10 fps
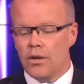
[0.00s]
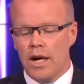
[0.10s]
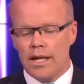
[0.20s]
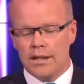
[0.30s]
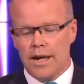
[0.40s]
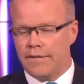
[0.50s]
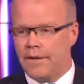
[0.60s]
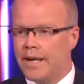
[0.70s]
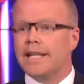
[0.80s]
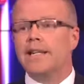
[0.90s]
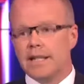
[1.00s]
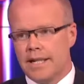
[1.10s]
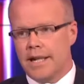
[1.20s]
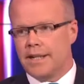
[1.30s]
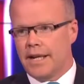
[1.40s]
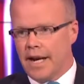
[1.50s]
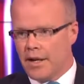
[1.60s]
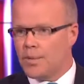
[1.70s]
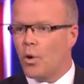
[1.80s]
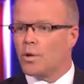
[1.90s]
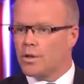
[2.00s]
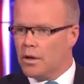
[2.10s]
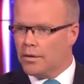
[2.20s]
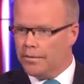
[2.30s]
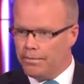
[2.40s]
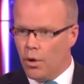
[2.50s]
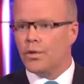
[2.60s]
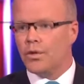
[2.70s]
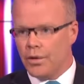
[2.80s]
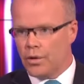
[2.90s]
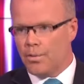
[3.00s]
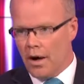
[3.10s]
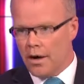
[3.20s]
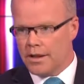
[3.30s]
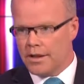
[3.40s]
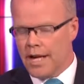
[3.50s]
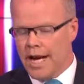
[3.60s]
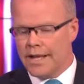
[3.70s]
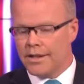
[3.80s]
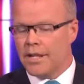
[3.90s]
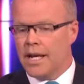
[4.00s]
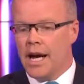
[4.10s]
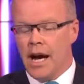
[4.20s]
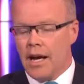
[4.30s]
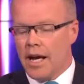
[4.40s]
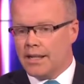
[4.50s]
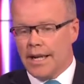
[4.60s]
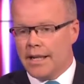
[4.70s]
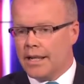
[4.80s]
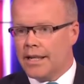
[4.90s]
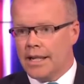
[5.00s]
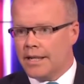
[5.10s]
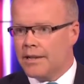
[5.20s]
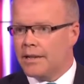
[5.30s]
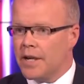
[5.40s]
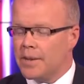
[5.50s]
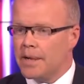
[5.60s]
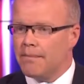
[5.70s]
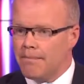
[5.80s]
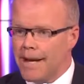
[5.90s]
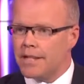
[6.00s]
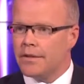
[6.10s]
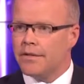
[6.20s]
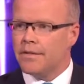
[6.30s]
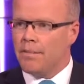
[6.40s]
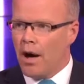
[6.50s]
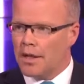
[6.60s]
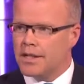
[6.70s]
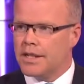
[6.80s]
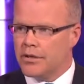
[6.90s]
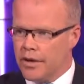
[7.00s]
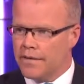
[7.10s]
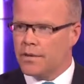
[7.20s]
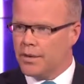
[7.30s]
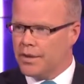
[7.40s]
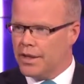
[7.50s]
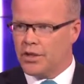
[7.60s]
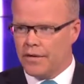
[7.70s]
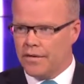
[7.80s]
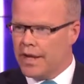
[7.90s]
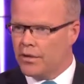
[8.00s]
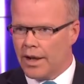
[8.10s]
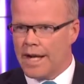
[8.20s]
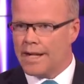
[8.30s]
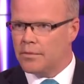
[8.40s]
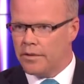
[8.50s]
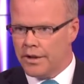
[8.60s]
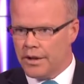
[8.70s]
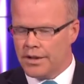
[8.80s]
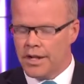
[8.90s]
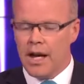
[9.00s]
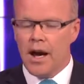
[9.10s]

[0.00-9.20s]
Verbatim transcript: Féin. I, I very clearly said that our support was coming from both of those parties. and I'll tell you, listen, there has been massive policy drift within Sinn Féin over the last number of years.